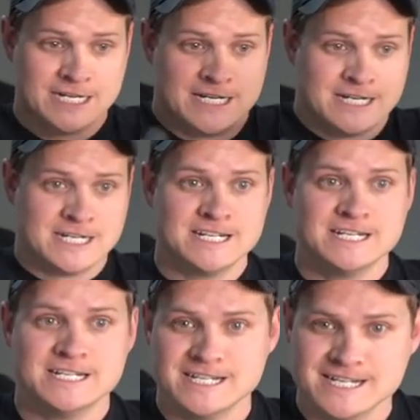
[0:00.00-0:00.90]

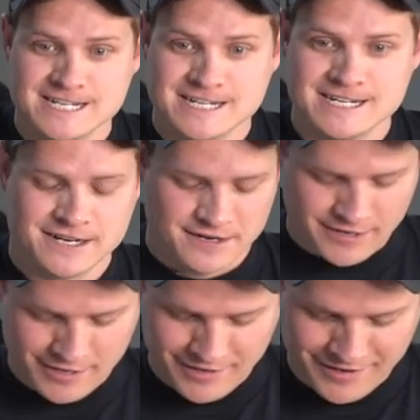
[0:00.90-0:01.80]

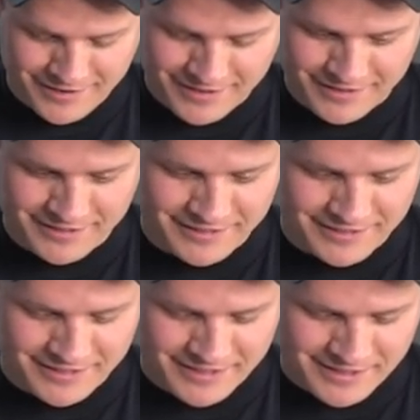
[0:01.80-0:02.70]

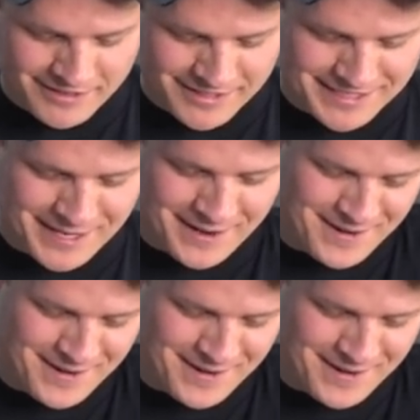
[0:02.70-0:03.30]
This person isn't speaking.